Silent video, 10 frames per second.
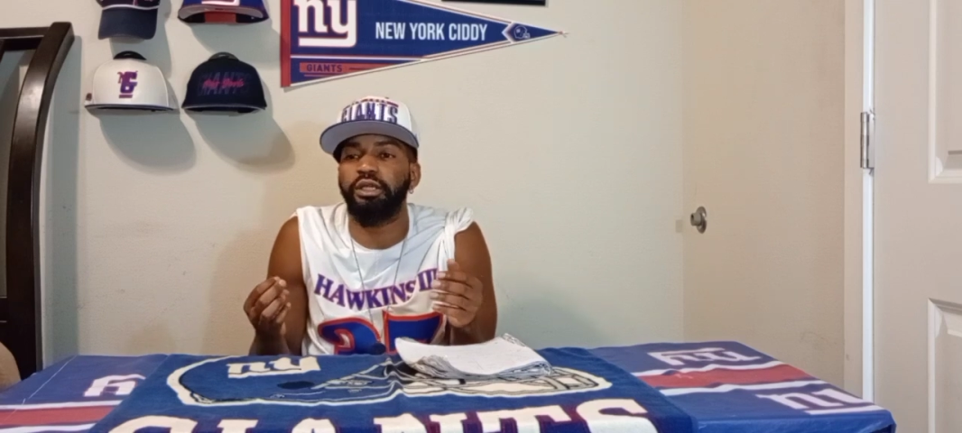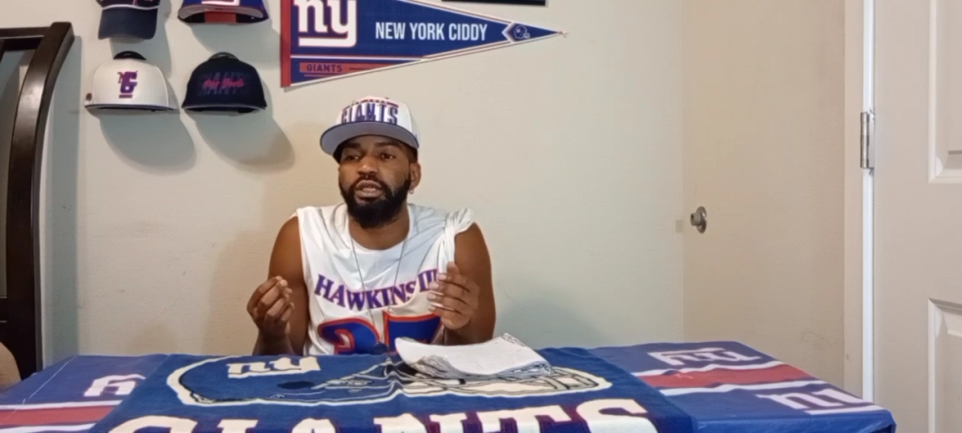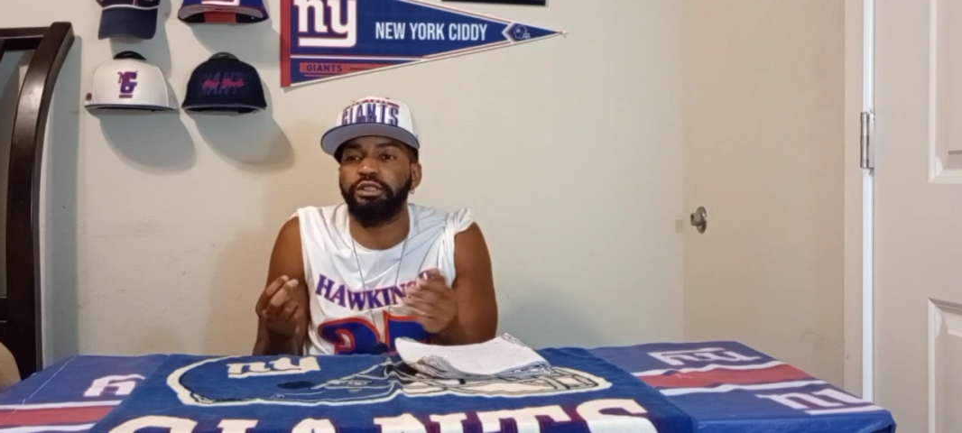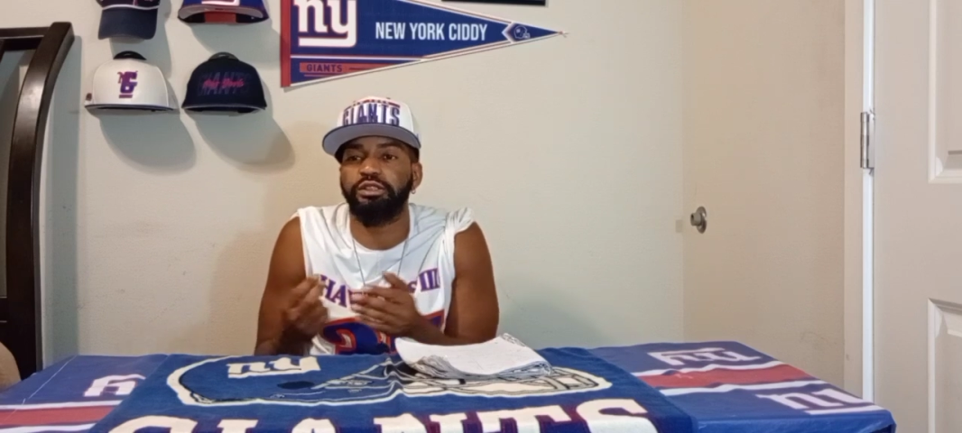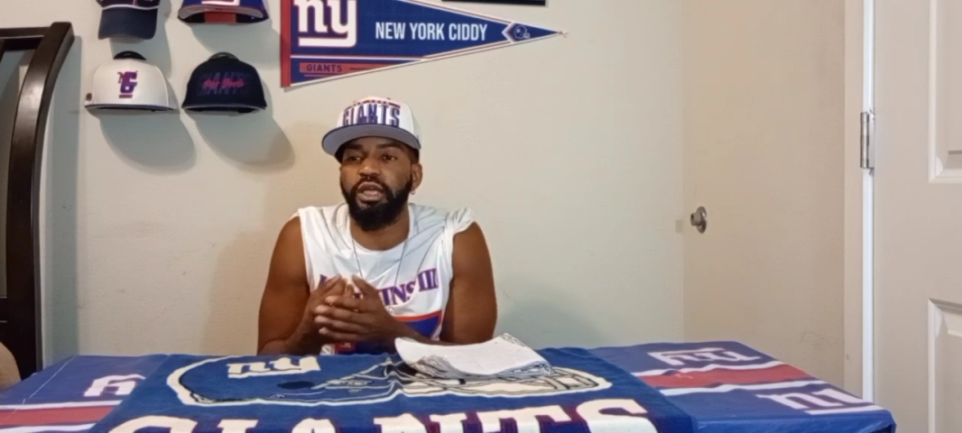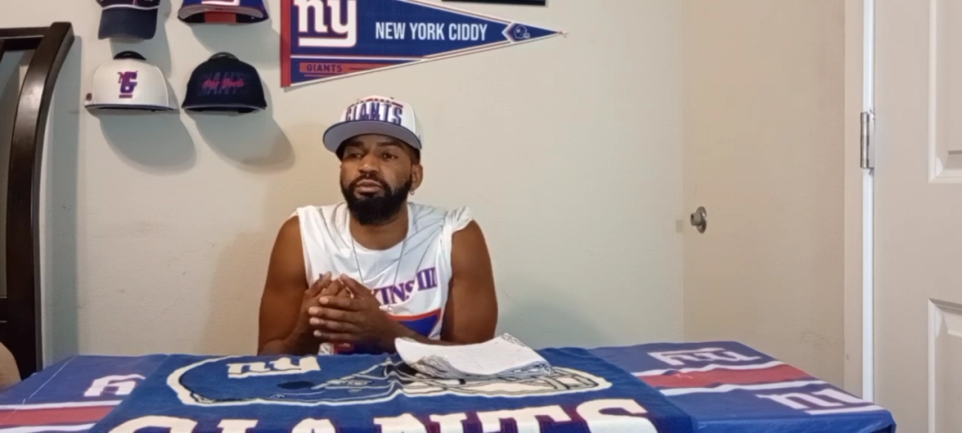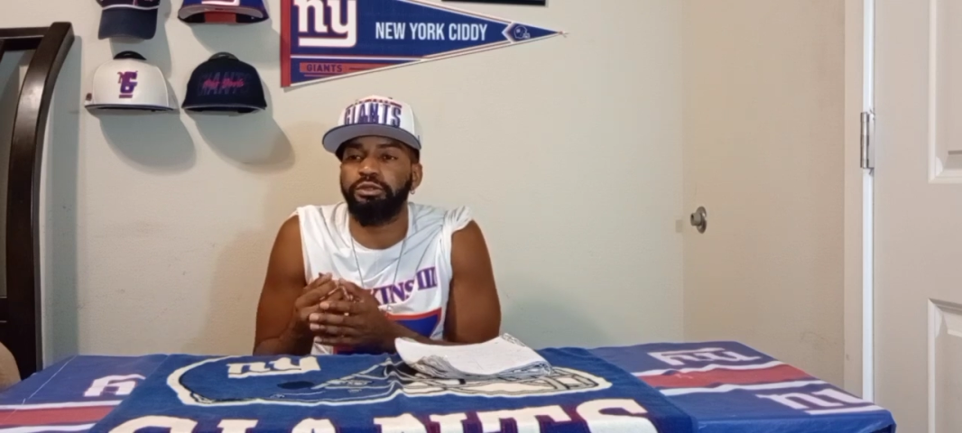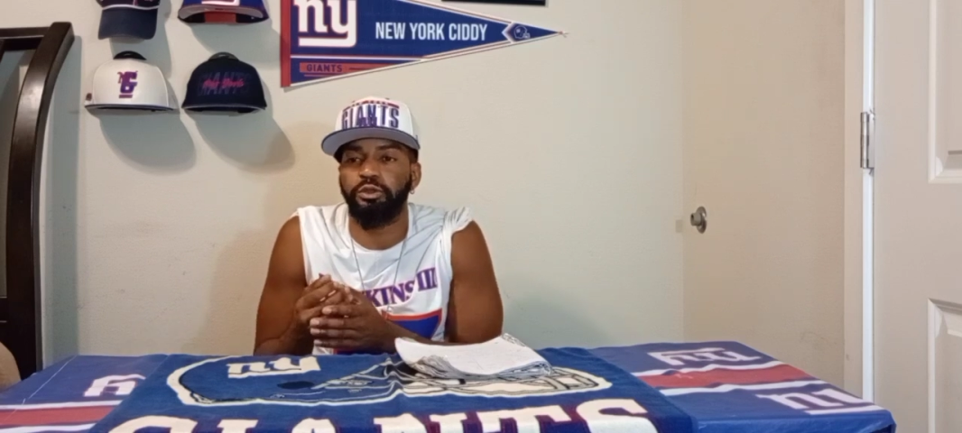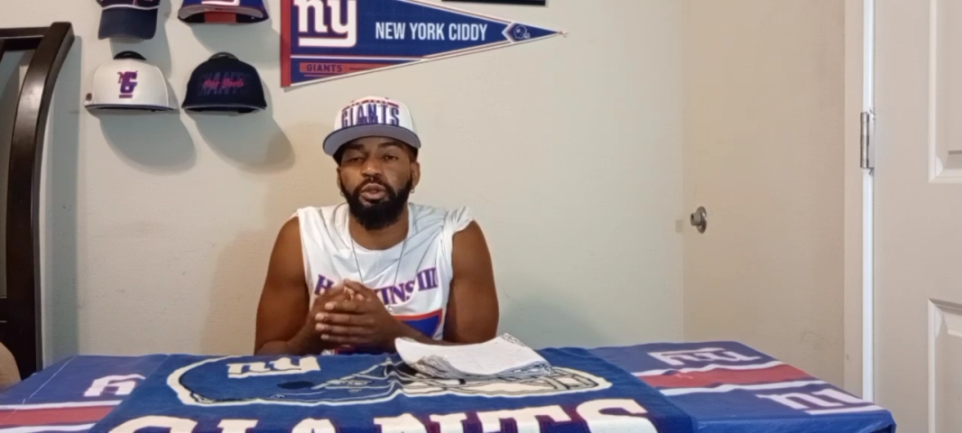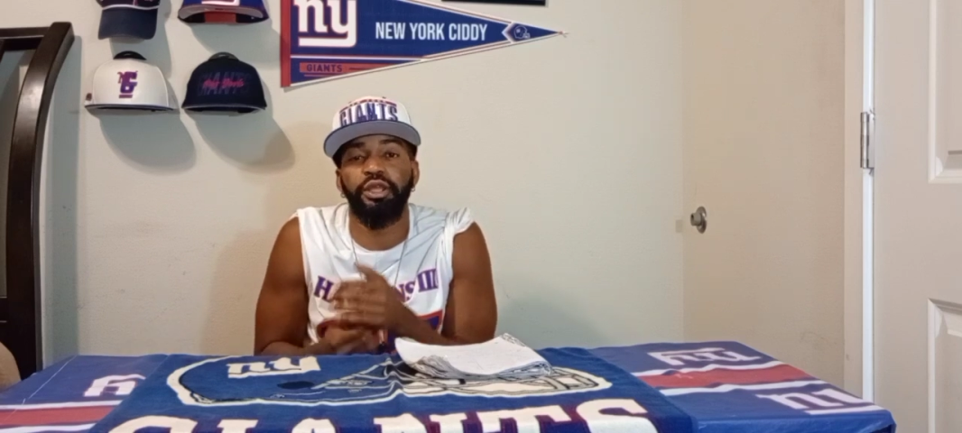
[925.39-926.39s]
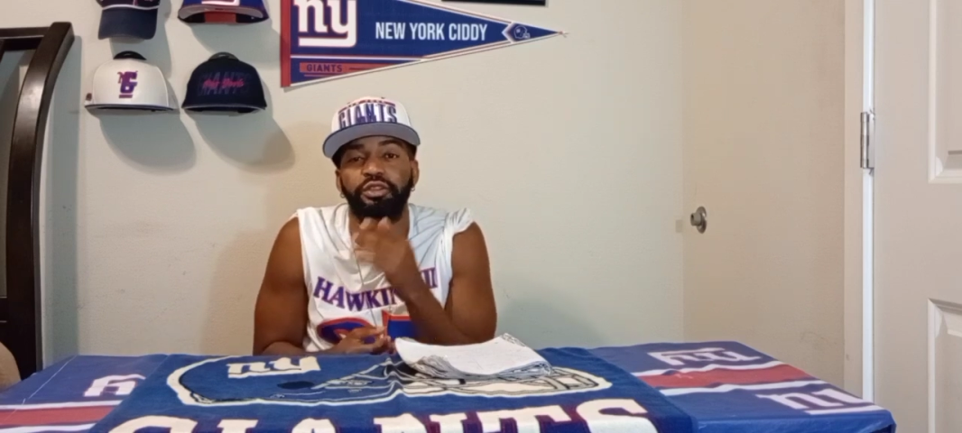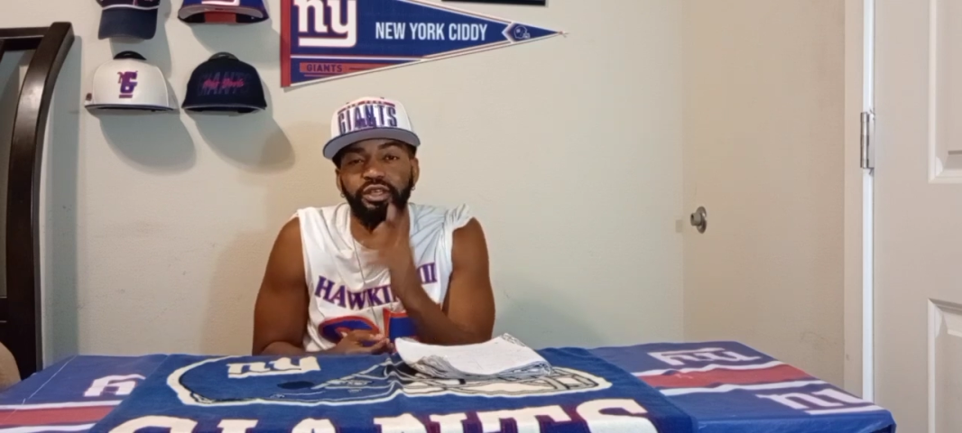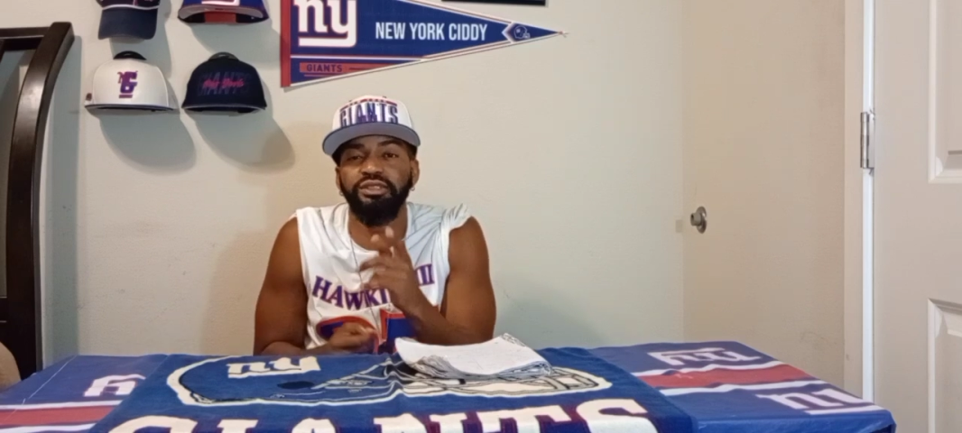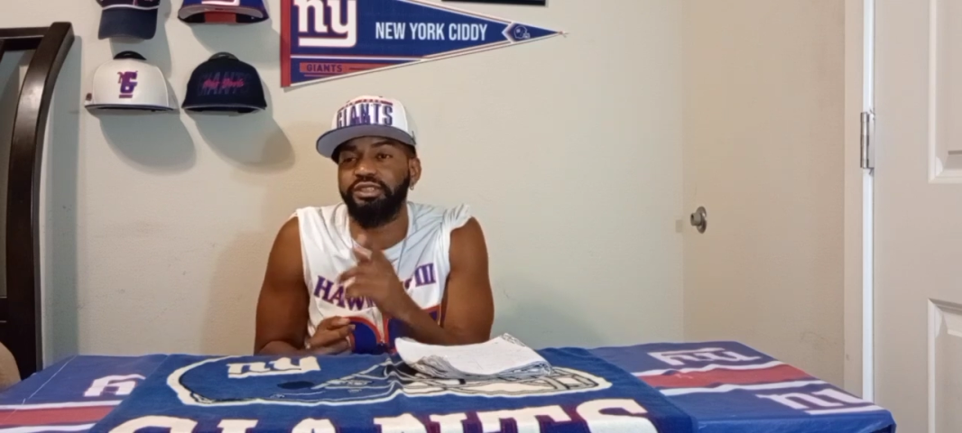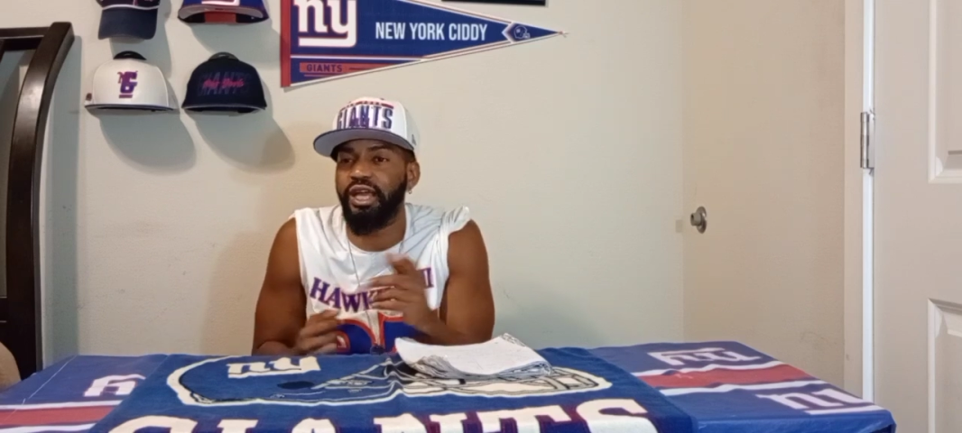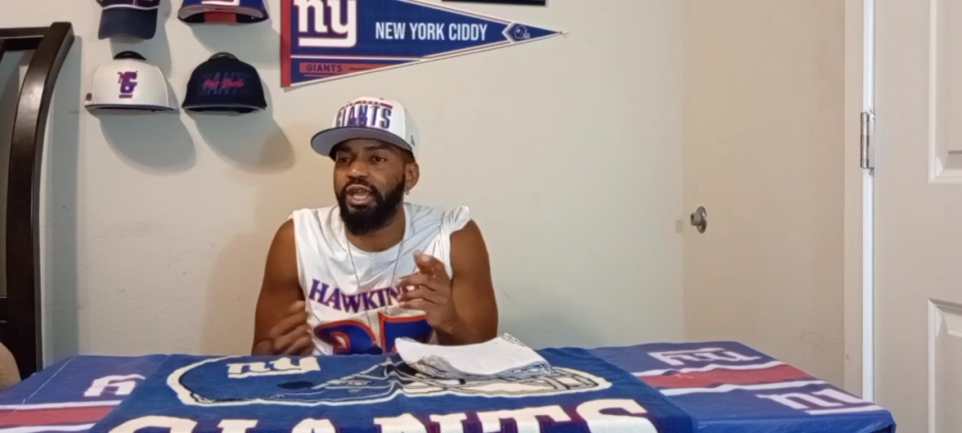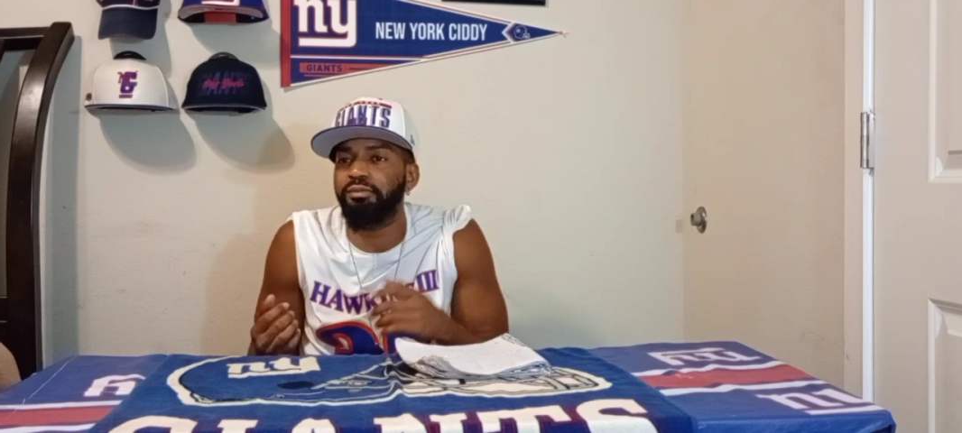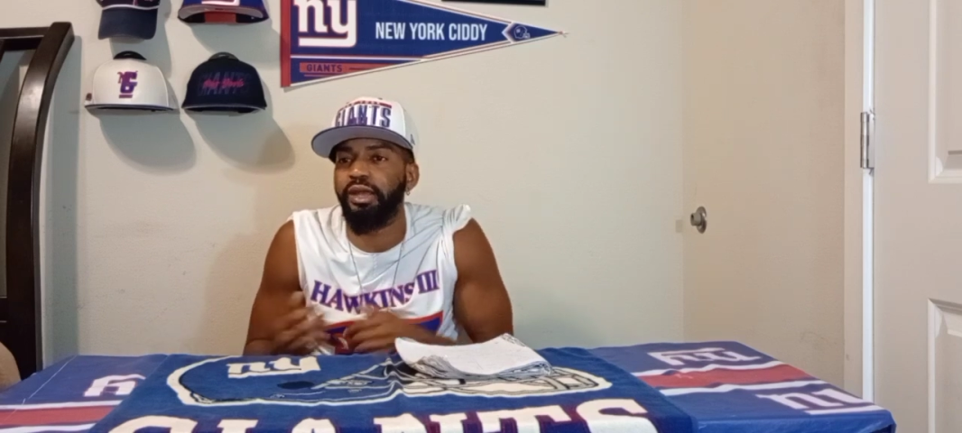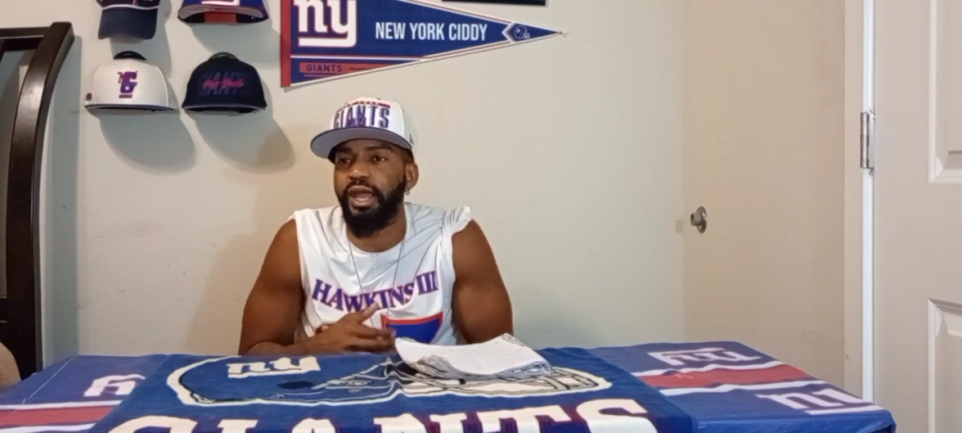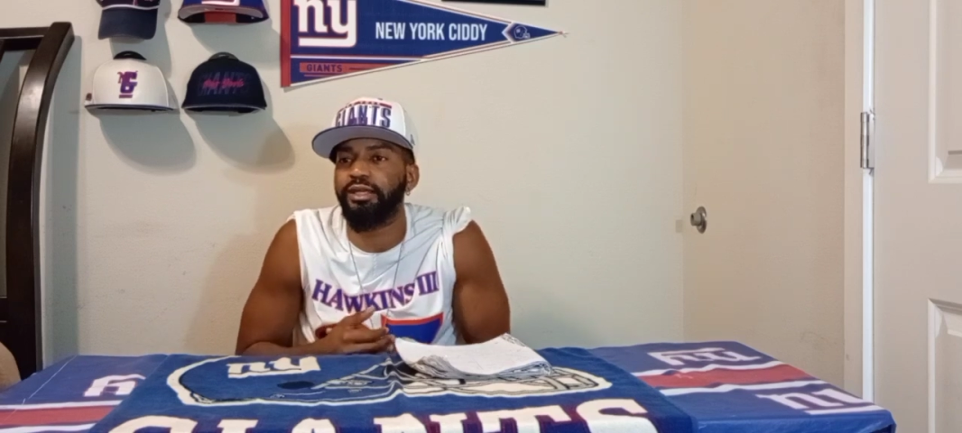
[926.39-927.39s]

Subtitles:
exceptional in this game.